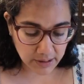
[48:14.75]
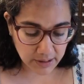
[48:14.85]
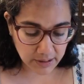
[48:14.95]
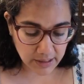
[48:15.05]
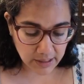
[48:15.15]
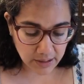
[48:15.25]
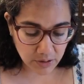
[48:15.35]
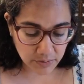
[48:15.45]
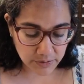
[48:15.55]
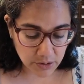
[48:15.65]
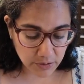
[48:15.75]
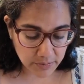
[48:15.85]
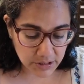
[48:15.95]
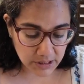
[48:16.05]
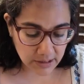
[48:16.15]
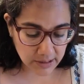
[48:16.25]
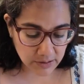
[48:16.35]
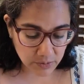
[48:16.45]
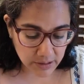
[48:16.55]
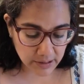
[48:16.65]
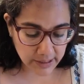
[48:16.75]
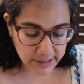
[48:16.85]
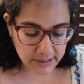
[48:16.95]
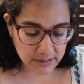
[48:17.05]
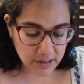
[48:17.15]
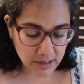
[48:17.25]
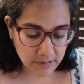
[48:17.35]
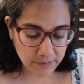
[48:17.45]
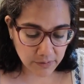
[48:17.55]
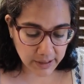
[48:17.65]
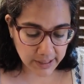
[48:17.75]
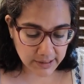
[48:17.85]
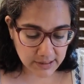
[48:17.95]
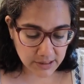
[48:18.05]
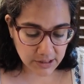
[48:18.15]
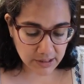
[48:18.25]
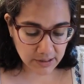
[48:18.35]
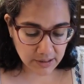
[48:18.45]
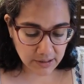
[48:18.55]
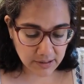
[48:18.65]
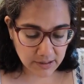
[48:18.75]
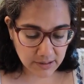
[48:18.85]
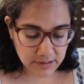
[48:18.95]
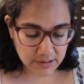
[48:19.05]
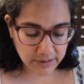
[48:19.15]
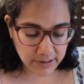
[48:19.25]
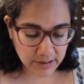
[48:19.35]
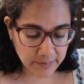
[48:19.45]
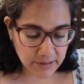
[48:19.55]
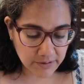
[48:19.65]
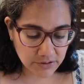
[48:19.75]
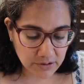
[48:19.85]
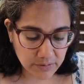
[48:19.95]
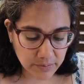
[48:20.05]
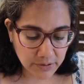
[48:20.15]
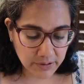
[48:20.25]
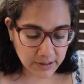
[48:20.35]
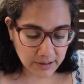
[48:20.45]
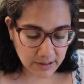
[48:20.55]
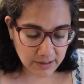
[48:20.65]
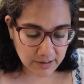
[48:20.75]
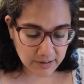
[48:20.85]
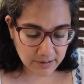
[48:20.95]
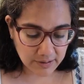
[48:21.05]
in a home sewing machine as well as for hand stitching. Sorry, I'm having trouble pulling the